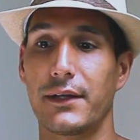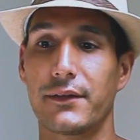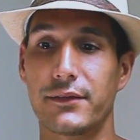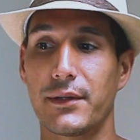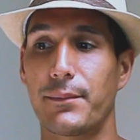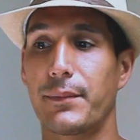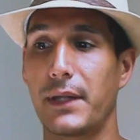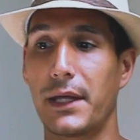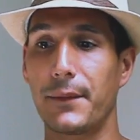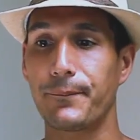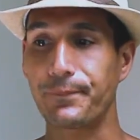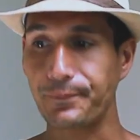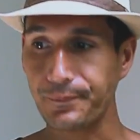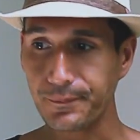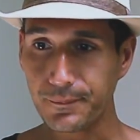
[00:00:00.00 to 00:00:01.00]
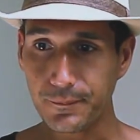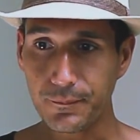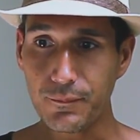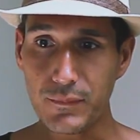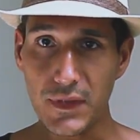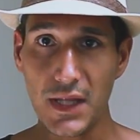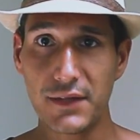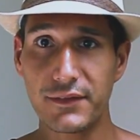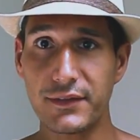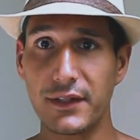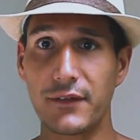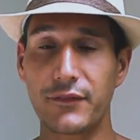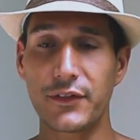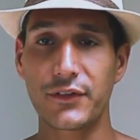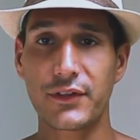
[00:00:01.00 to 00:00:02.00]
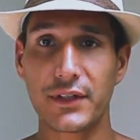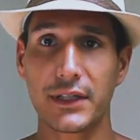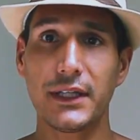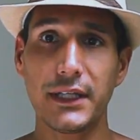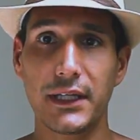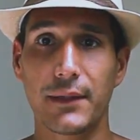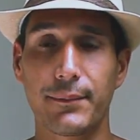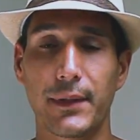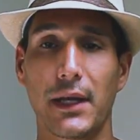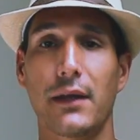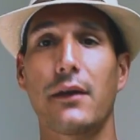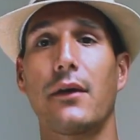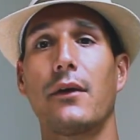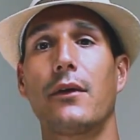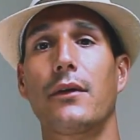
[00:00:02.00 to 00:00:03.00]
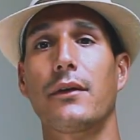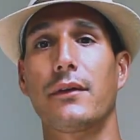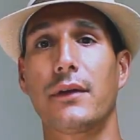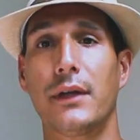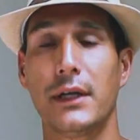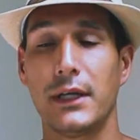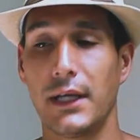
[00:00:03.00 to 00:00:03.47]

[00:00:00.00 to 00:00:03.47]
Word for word: Except that instead of just cleaning up that code and,